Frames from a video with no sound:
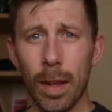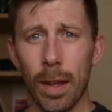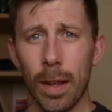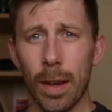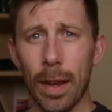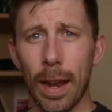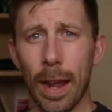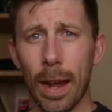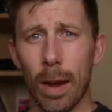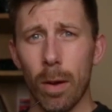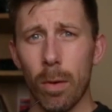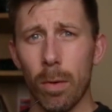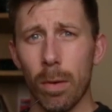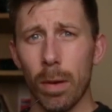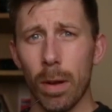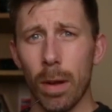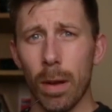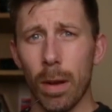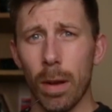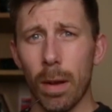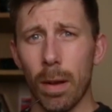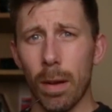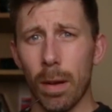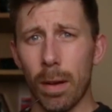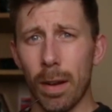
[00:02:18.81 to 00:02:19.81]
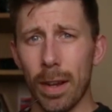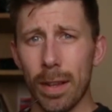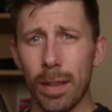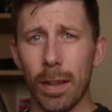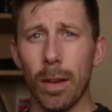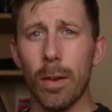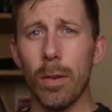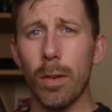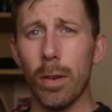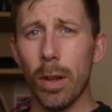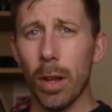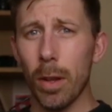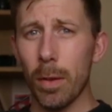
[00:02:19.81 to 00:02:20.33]
Now, I
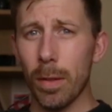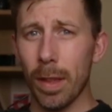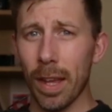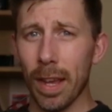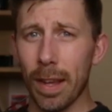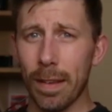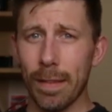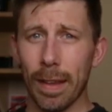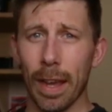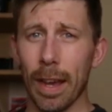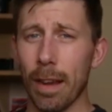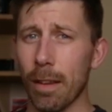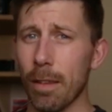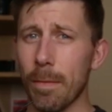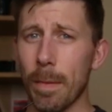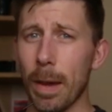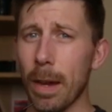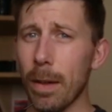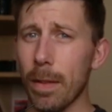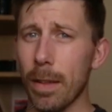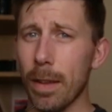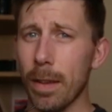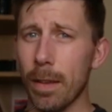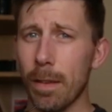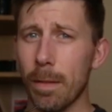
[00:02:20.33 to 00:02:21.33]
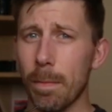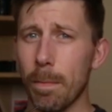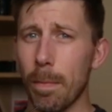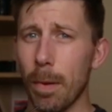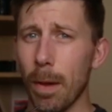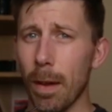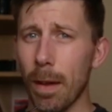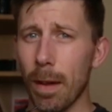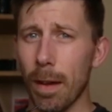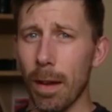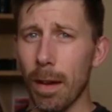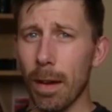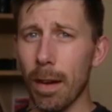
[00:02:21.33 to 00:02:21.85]
don't know the exacts about this,
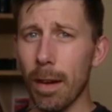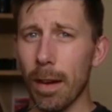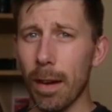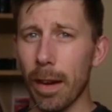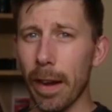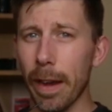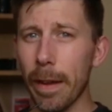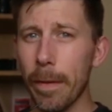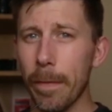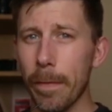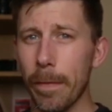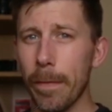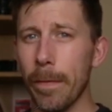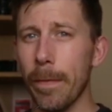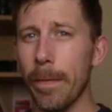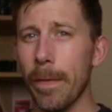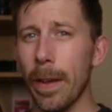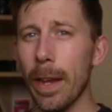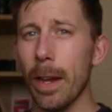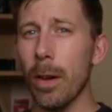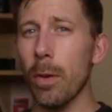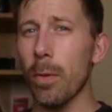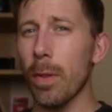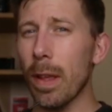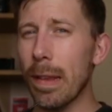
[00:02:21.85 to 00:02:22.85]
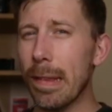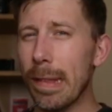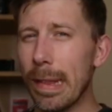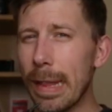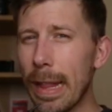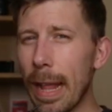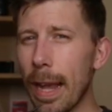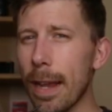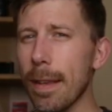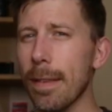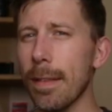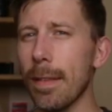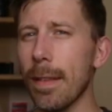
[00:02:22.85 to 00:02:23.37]
but I feel there's
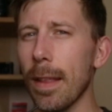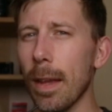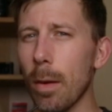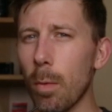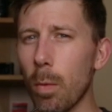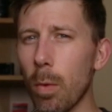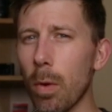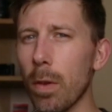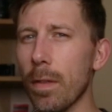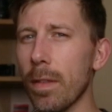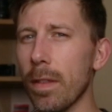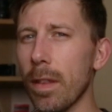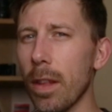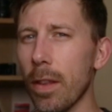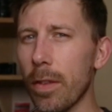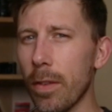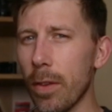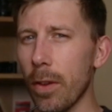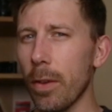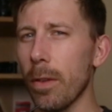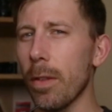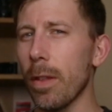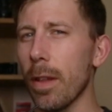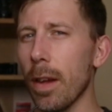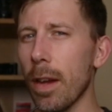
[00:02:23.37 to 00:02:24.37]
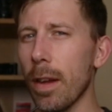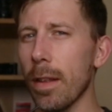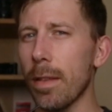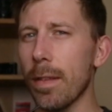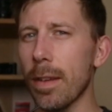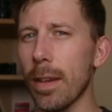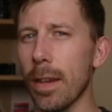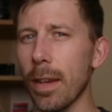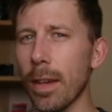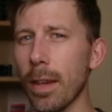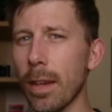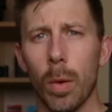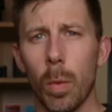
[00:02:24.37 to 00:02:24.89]
less than there was in the
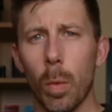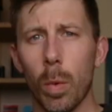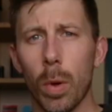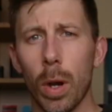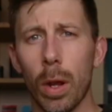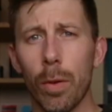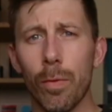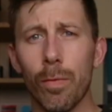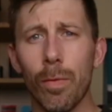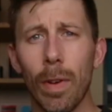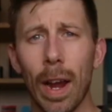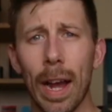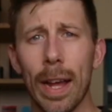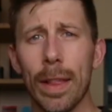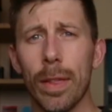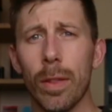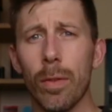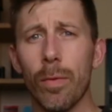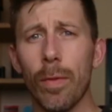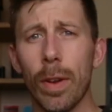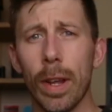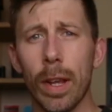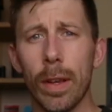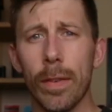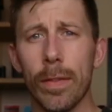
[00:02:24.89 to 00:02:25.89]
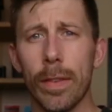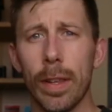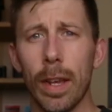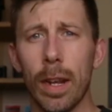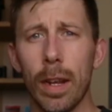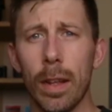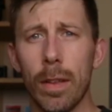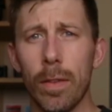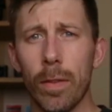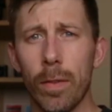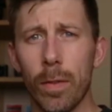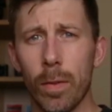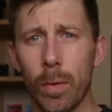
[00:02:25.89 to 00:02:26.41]
230. When I ran the Ring of Steel
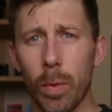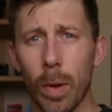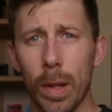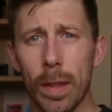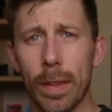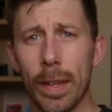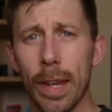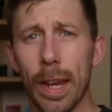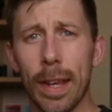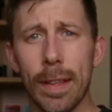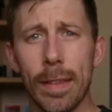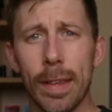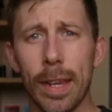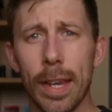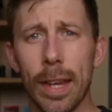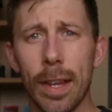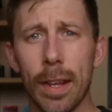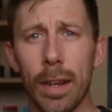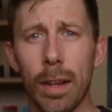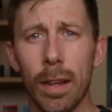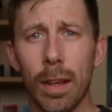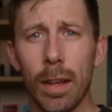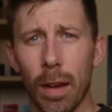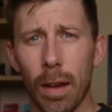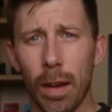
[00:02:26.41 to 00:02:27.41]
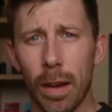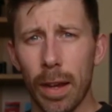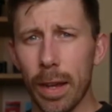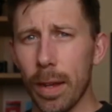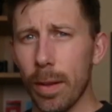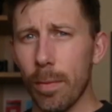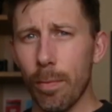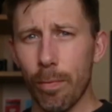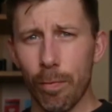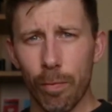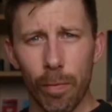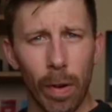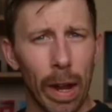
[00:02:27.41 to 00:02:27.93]
in 2018,
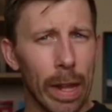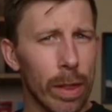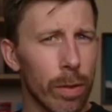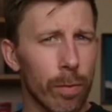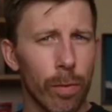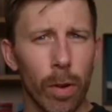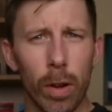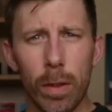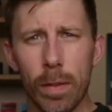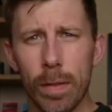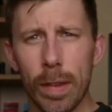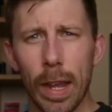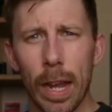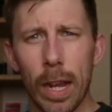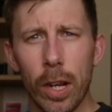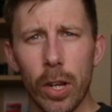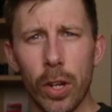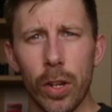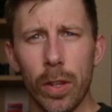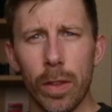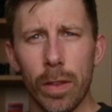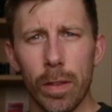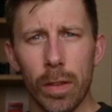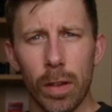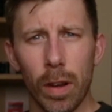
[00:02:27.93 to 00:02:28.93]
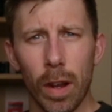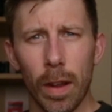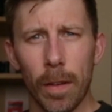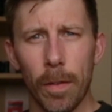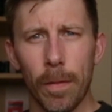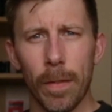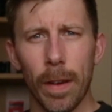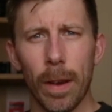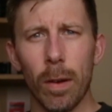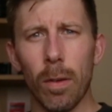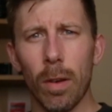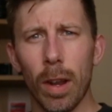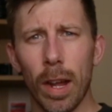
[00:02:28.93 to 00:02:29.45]
I ran the road sections and I
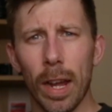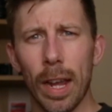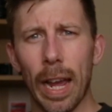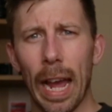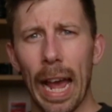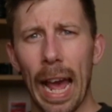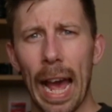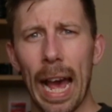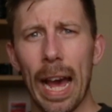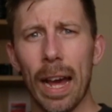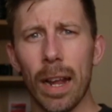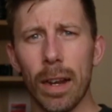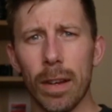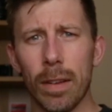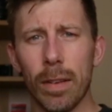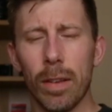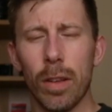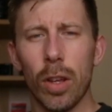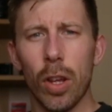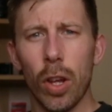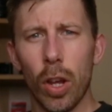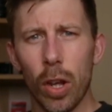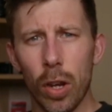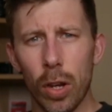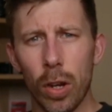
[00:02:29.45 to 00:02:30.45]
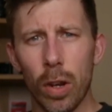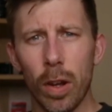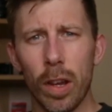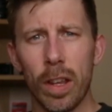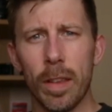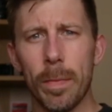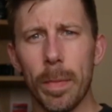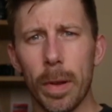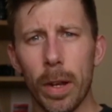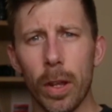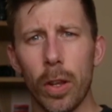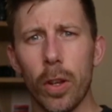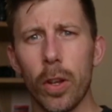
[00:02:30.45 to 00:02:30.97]
felt like I had a nice
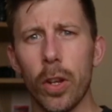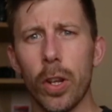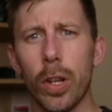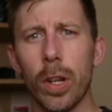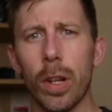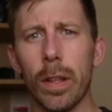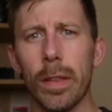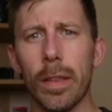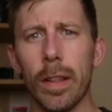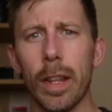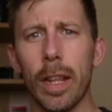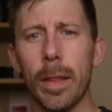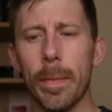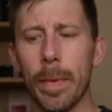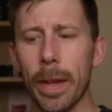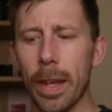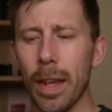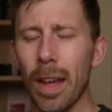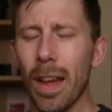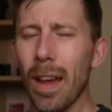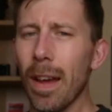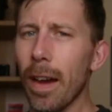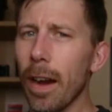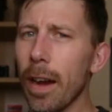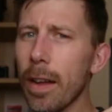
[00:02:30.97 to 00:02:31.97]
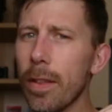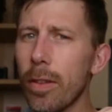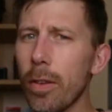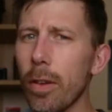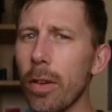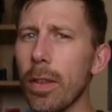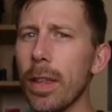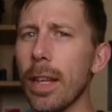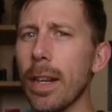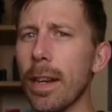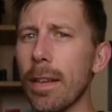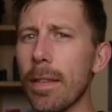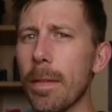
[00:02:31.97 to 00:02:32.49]
bit of cushion underneath me. I do
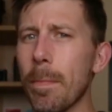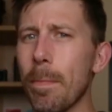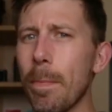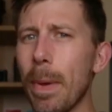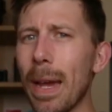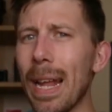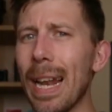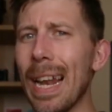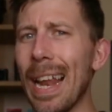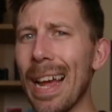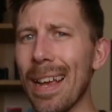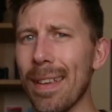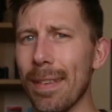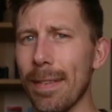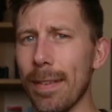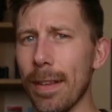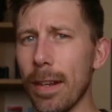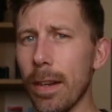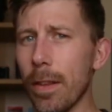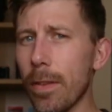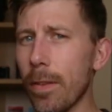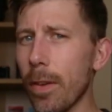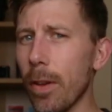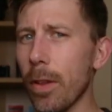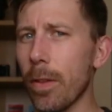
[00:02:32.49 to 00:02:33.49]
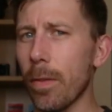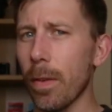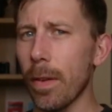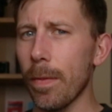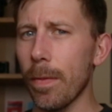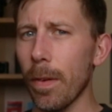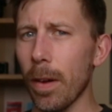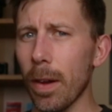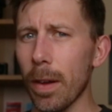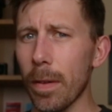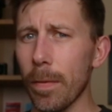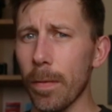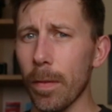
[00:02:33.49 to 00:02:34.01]
think there's a bit less in the
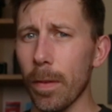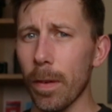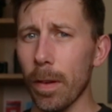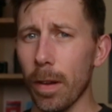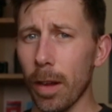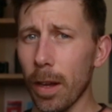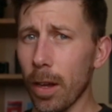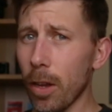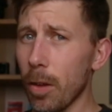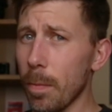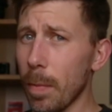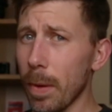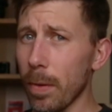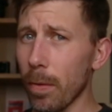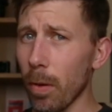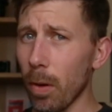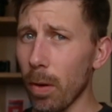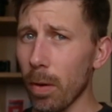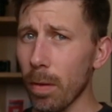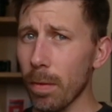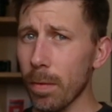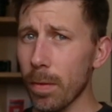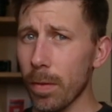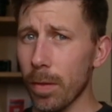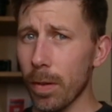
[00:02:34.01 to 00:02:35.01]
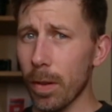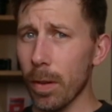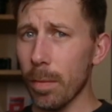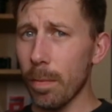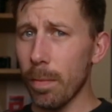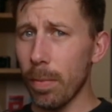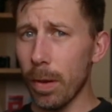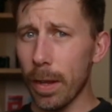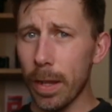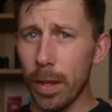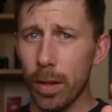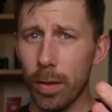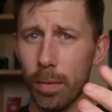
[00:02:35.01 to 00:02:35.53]
235, I could be wrong, so
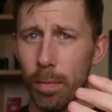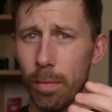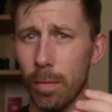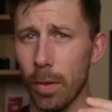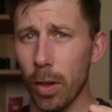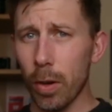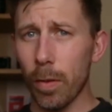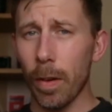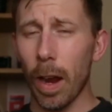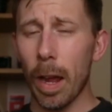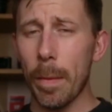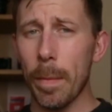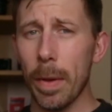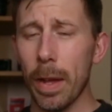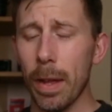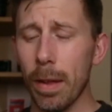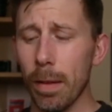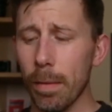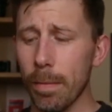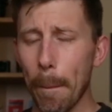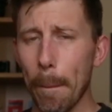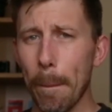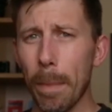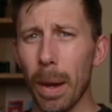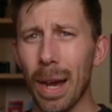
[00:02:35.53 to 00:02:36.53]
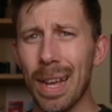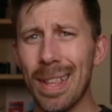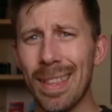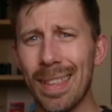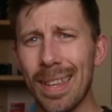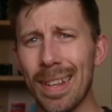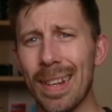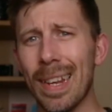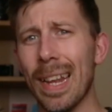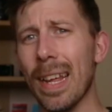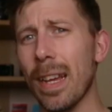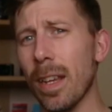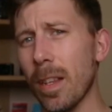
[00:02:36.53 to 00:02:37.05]
please correct me, but I
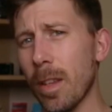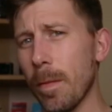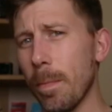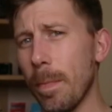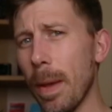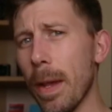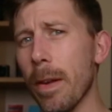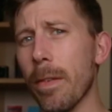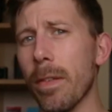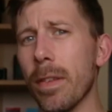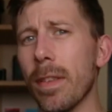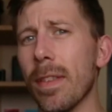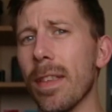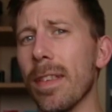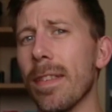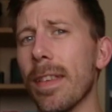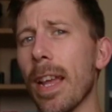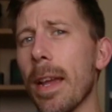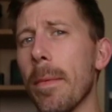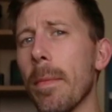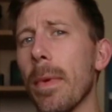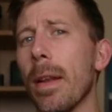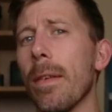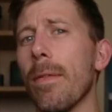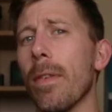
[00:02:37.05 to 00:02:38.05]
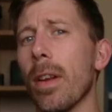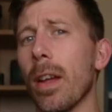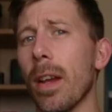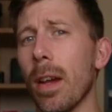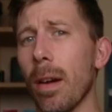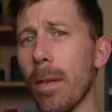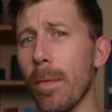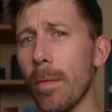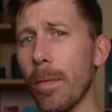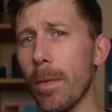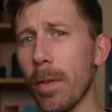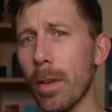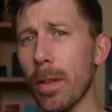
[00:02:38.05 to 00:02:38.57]
didn't experience the same level of
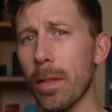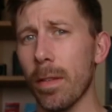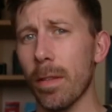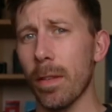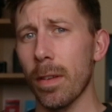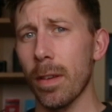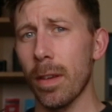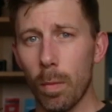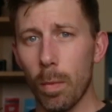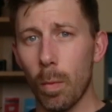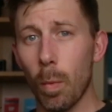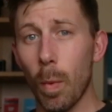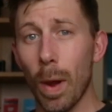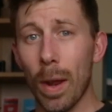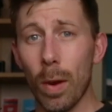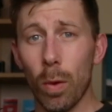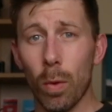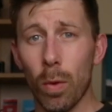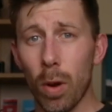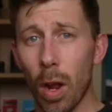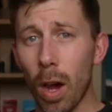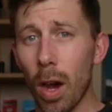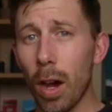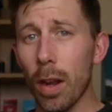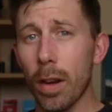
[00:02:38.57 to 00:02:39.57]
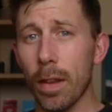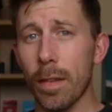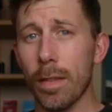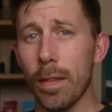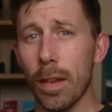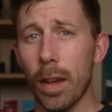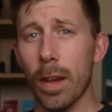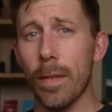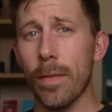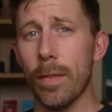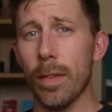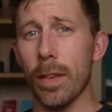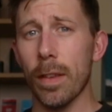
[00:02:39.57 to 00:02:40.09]
comfort when on harder
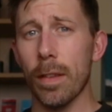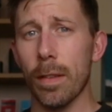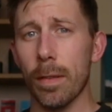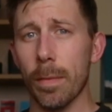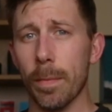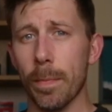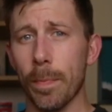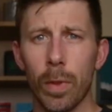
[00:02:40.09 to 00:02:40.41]
surfaces.